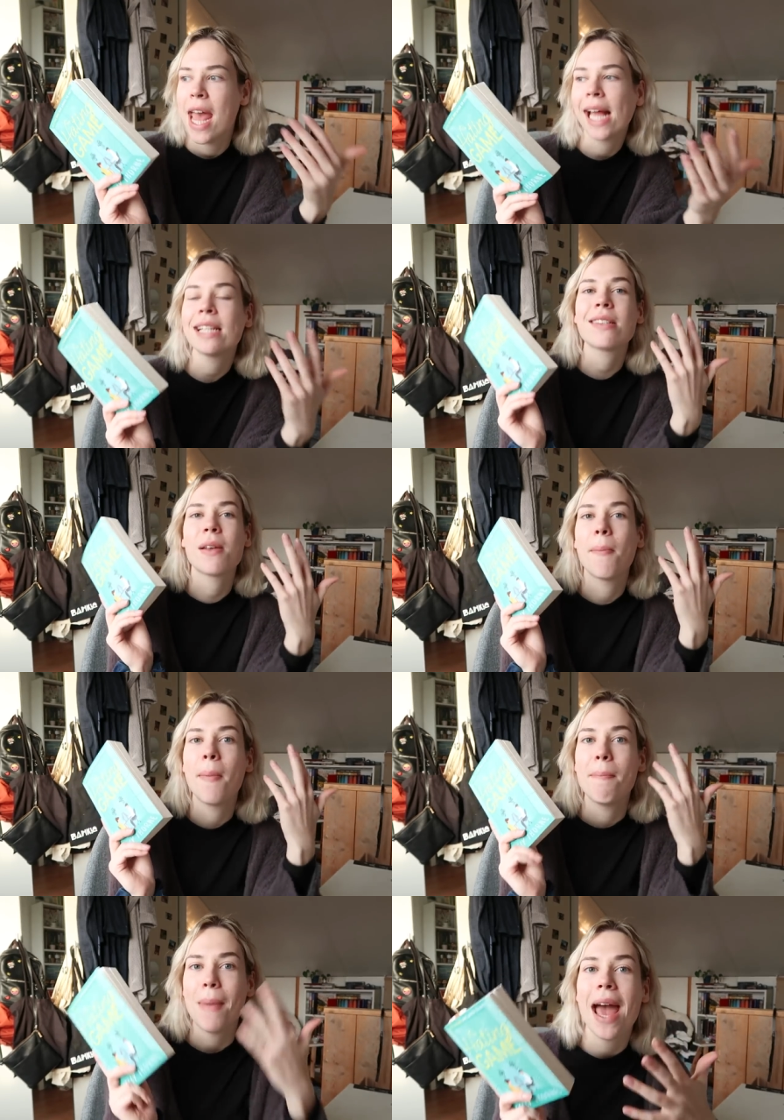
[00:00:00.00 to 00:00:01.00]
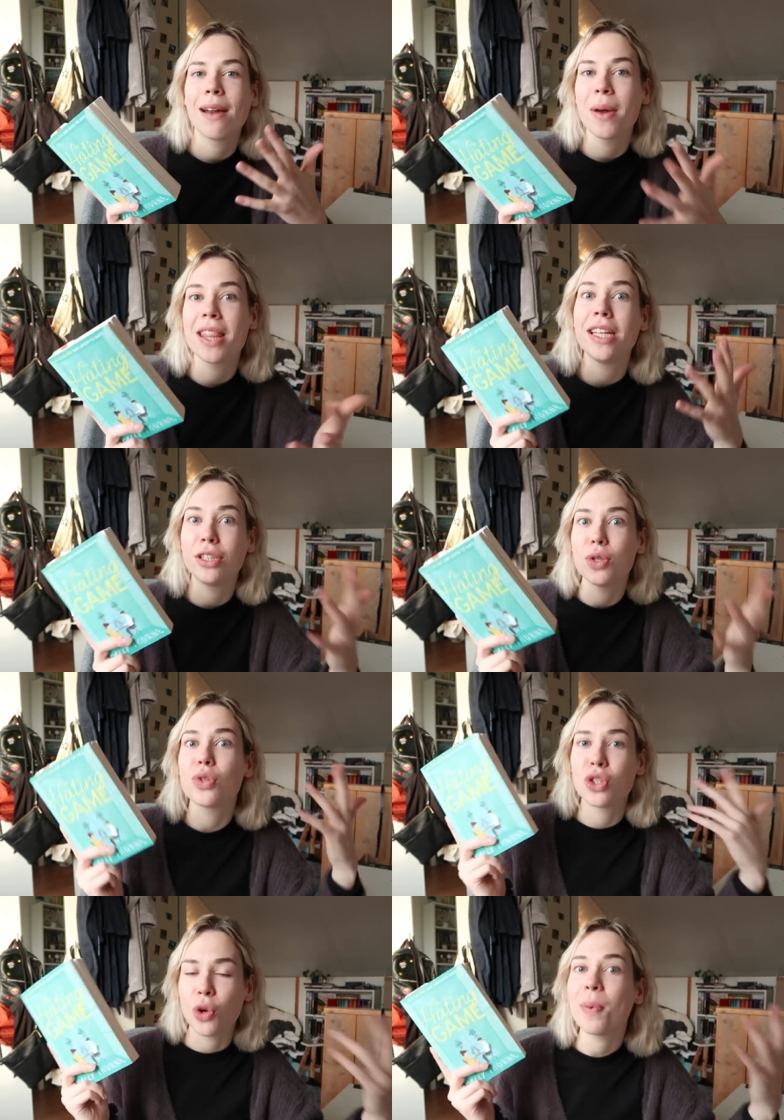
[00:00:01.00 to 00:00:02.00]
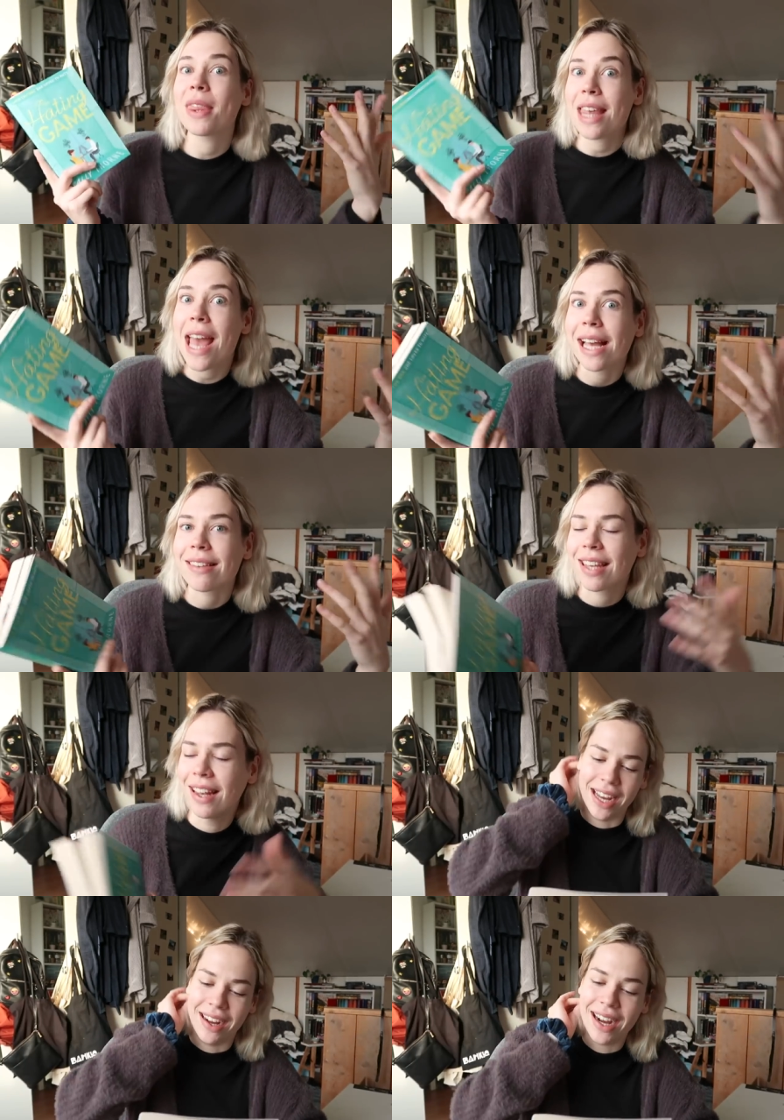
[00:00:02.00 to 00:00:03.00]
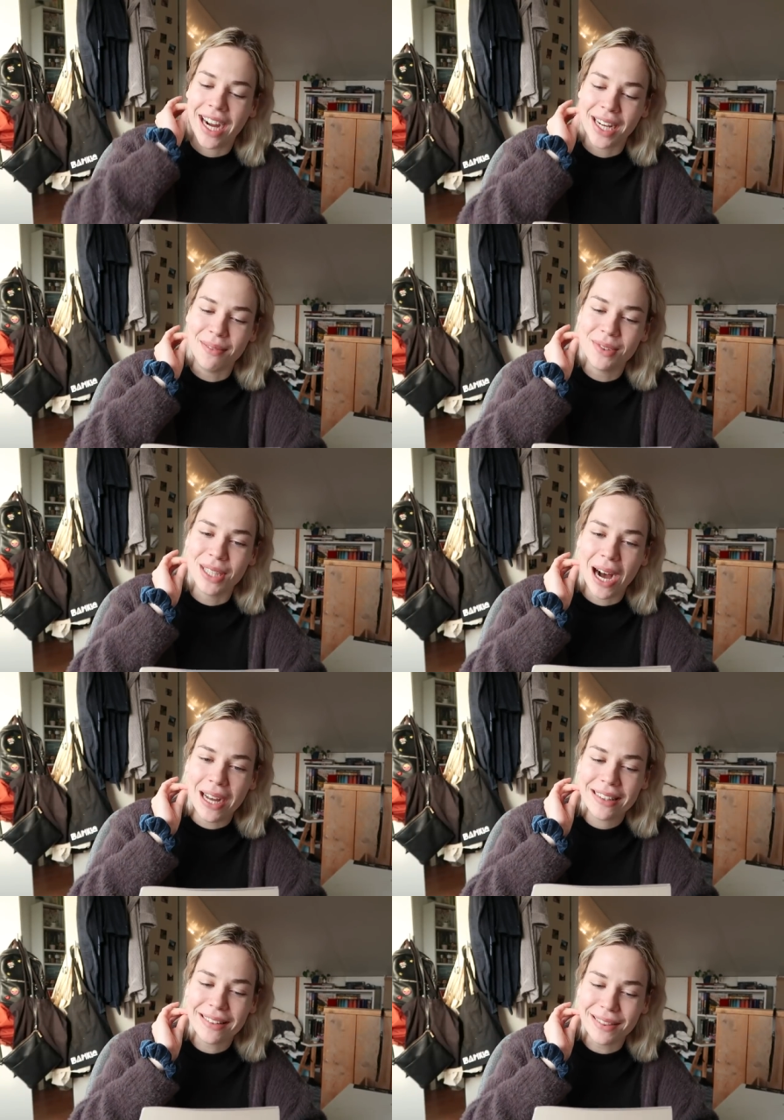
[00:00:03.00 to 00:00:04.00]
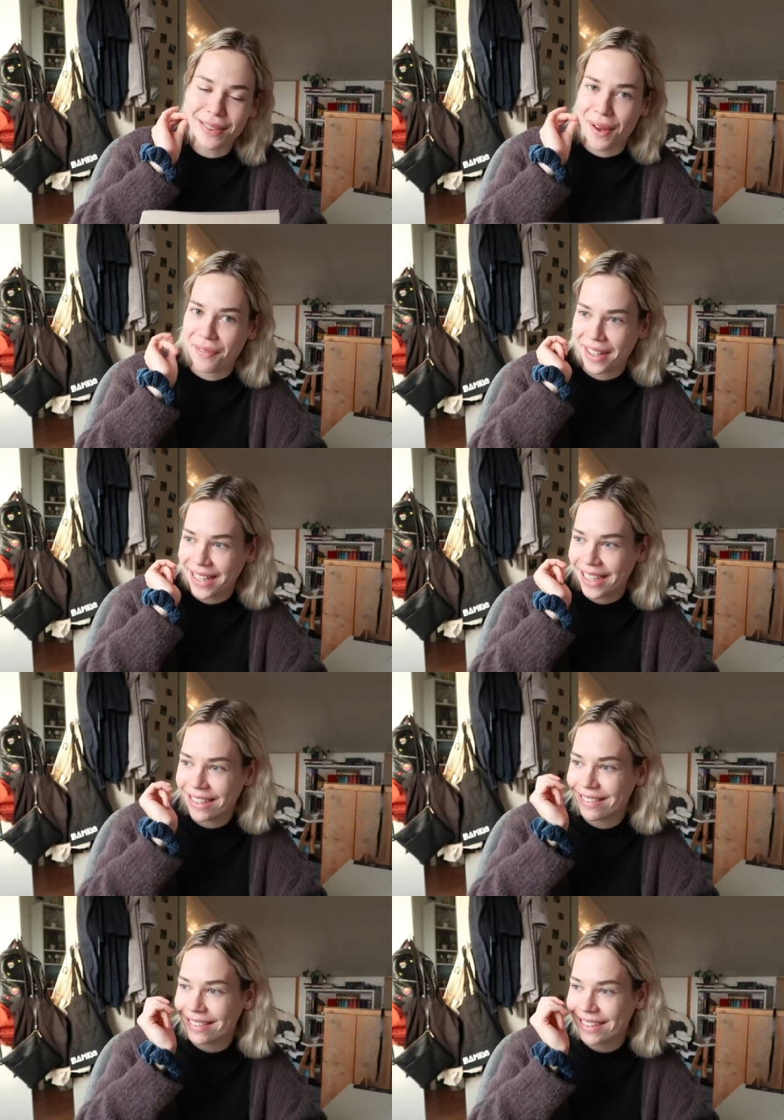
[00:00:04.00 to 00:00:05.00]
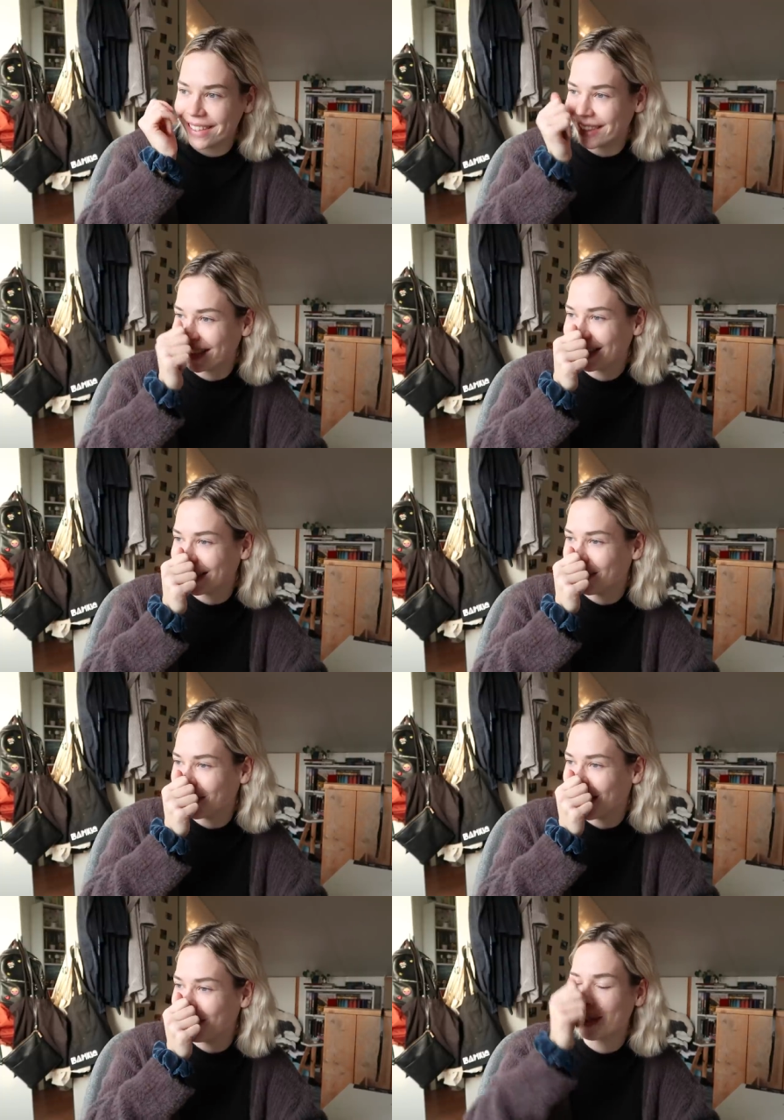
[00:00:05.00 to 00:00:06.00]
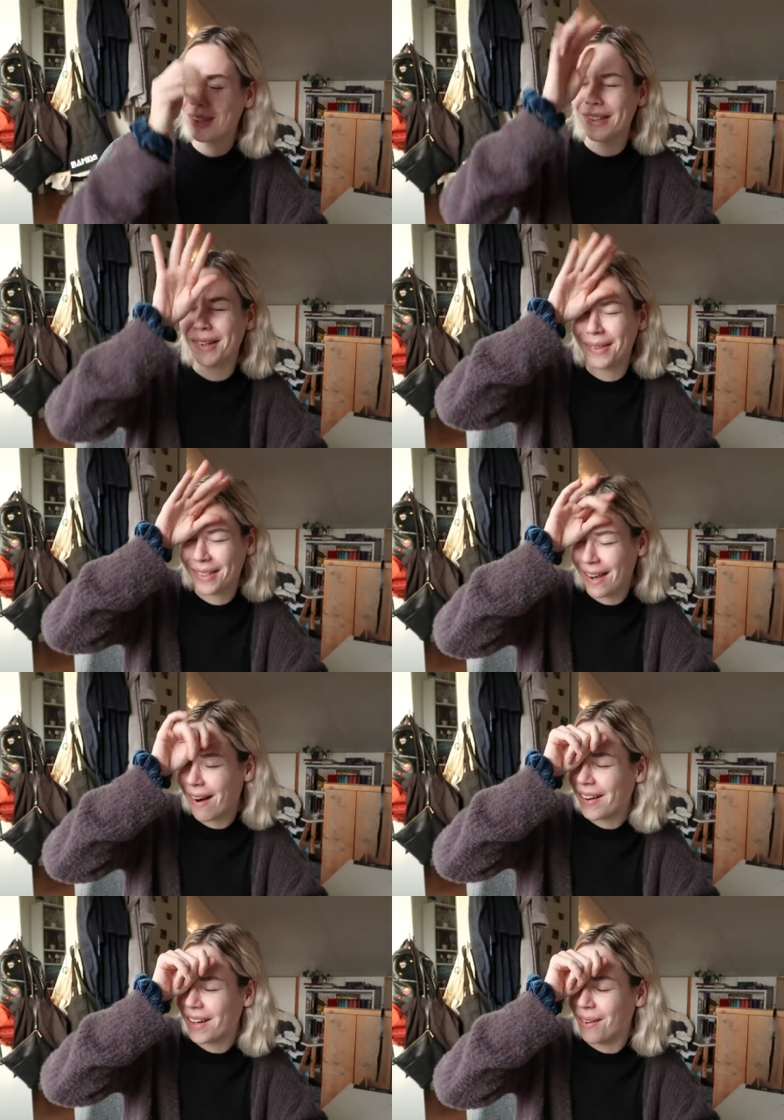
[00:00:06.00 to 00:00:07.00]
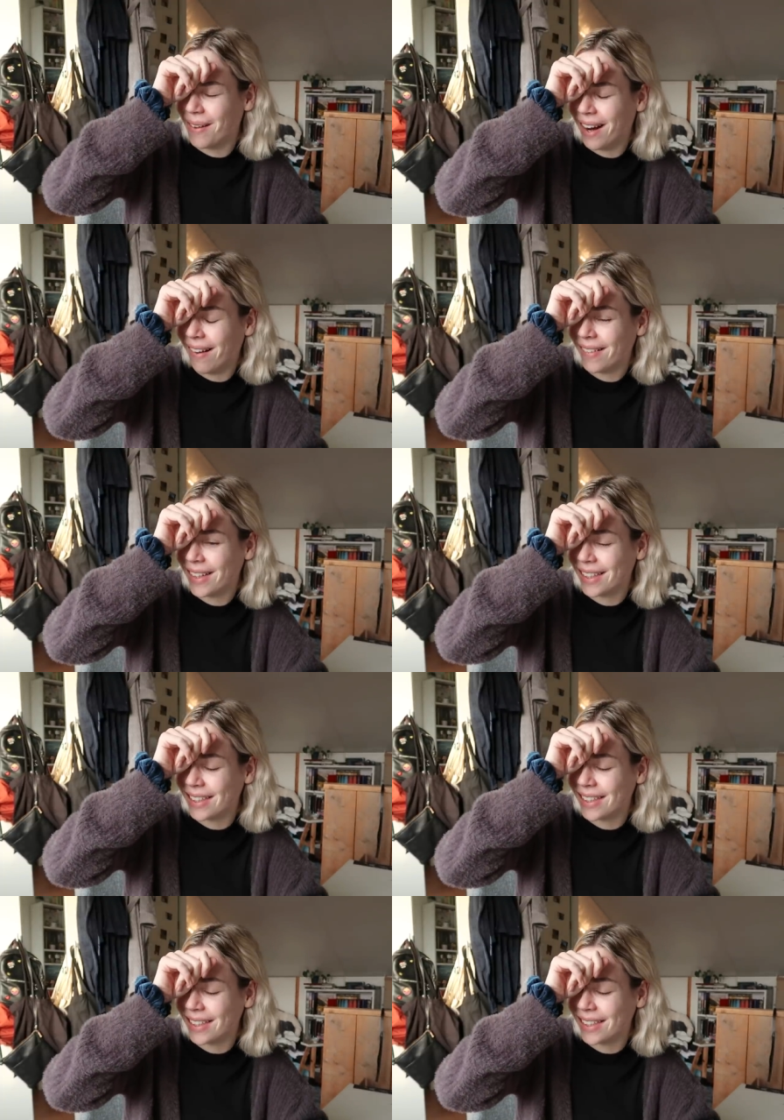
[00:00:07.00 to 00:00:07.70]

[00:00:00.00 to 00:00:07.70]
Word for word: handsome man when they do stupid things? Yeah, I'm not loving this until so far. I'm so sorry, Noelle.